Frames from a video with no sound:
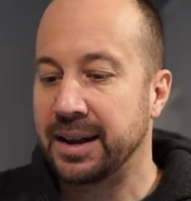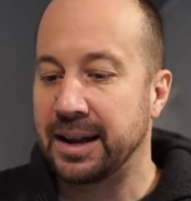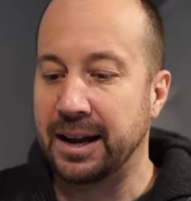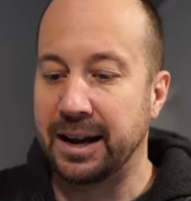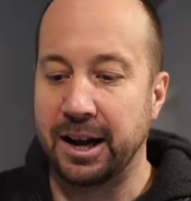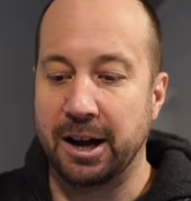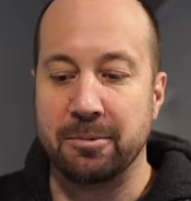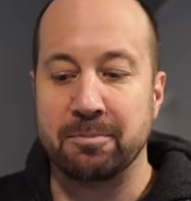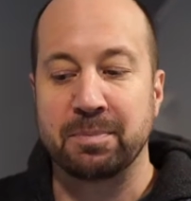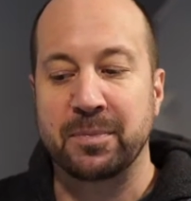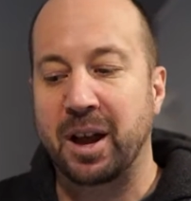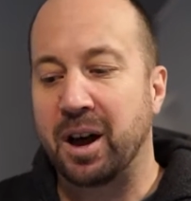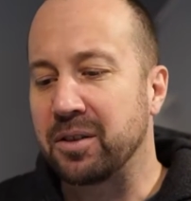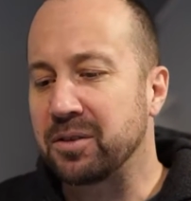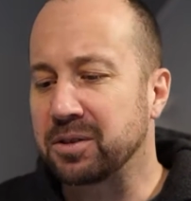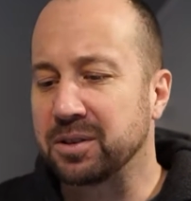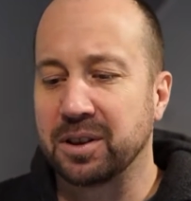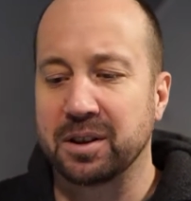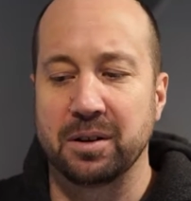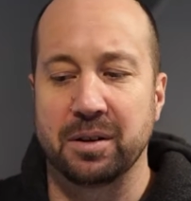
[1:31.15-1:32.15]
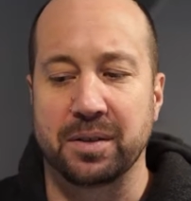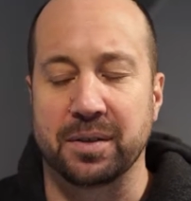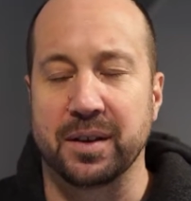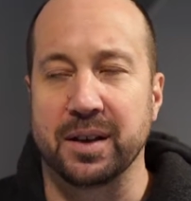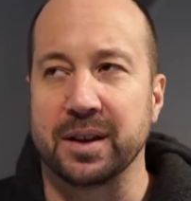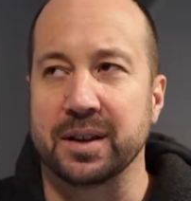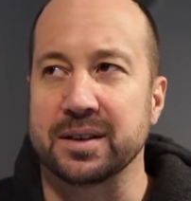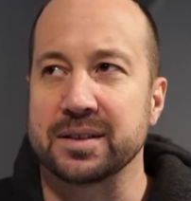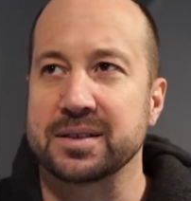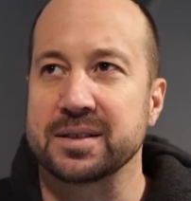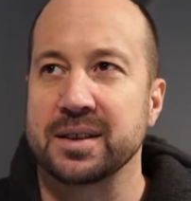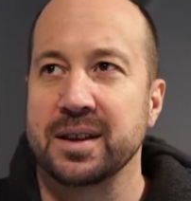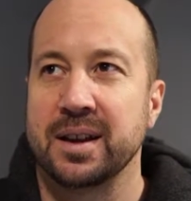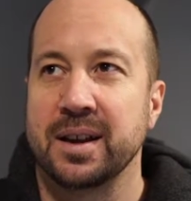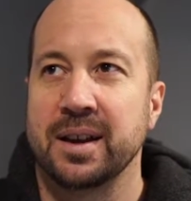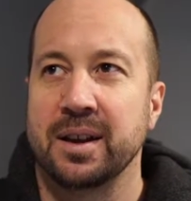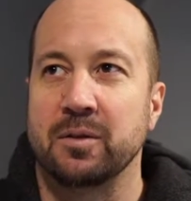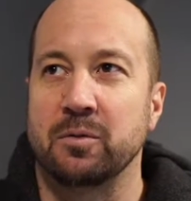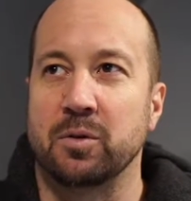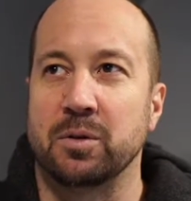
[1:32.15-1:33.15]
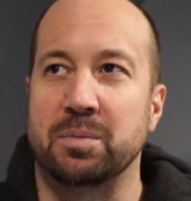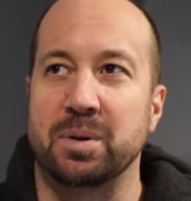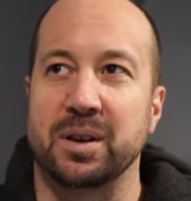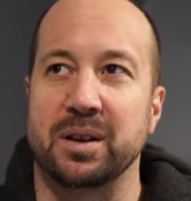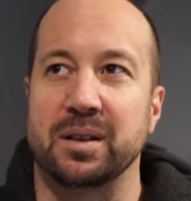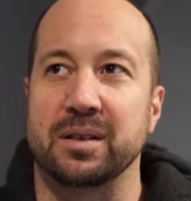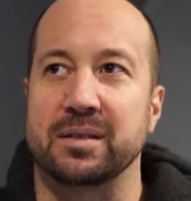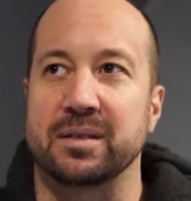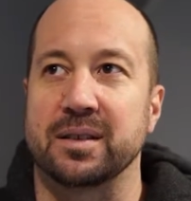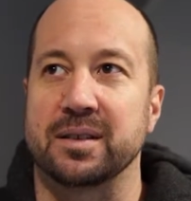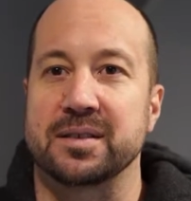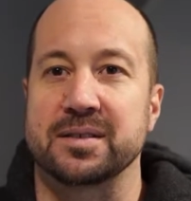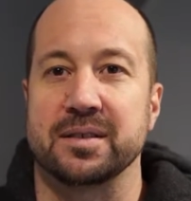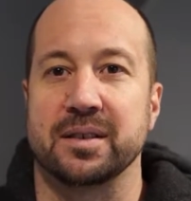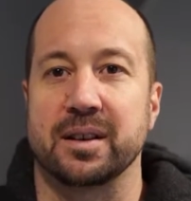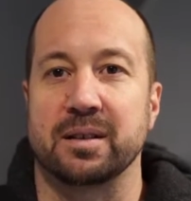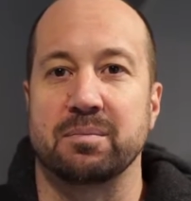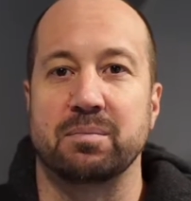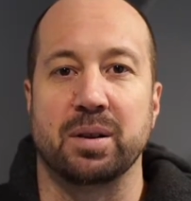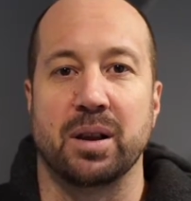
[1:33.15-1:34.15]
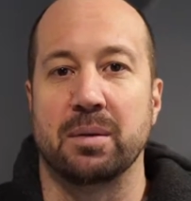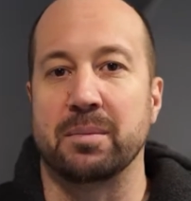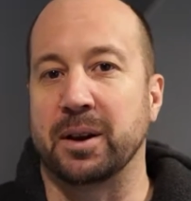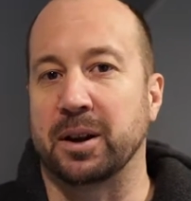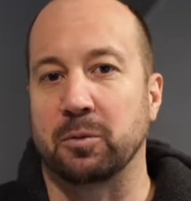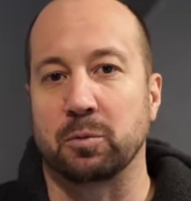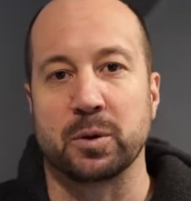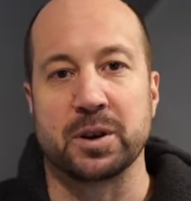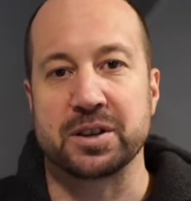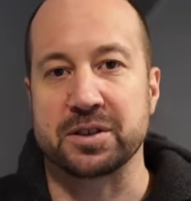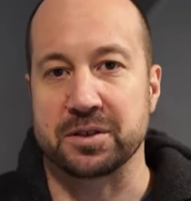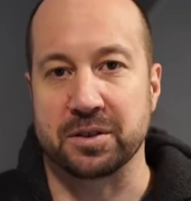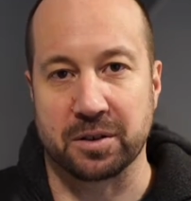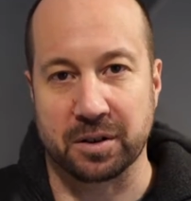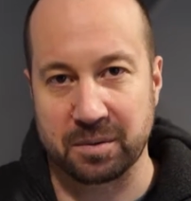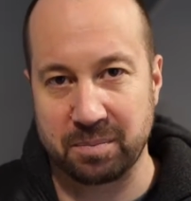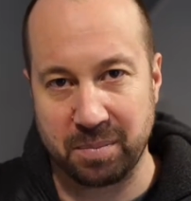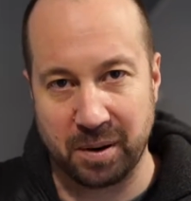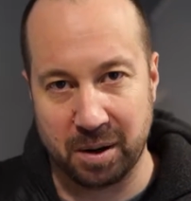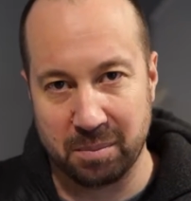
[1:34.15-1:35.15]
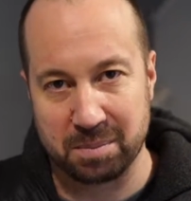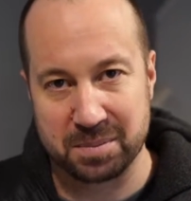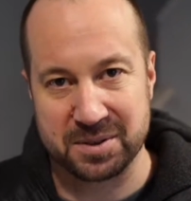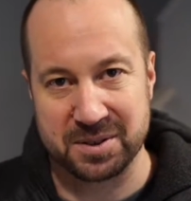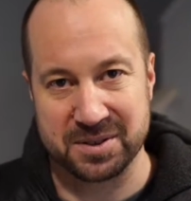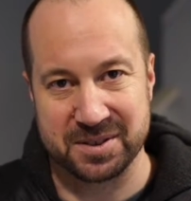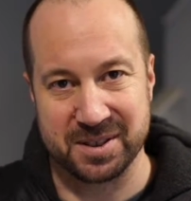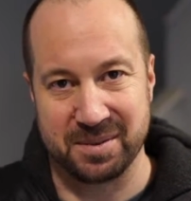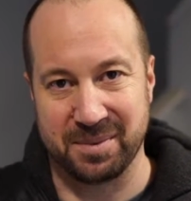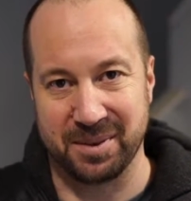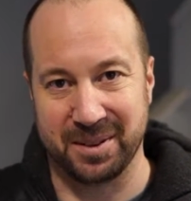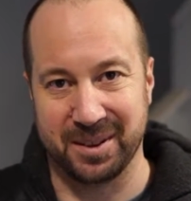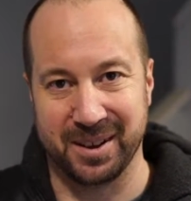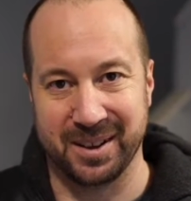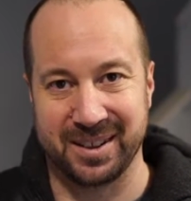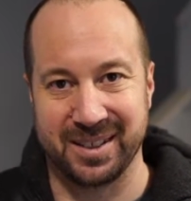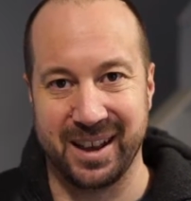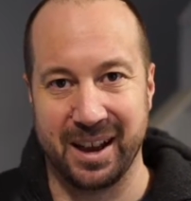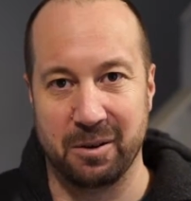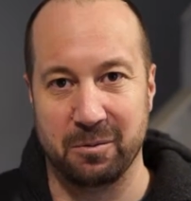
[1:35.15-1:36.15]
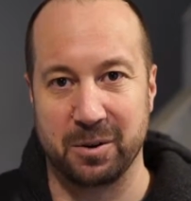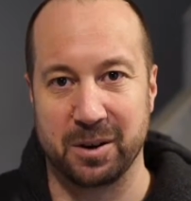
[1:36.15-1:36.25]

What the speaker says: Other little things would be things like plumbing recirc pumps or something like that.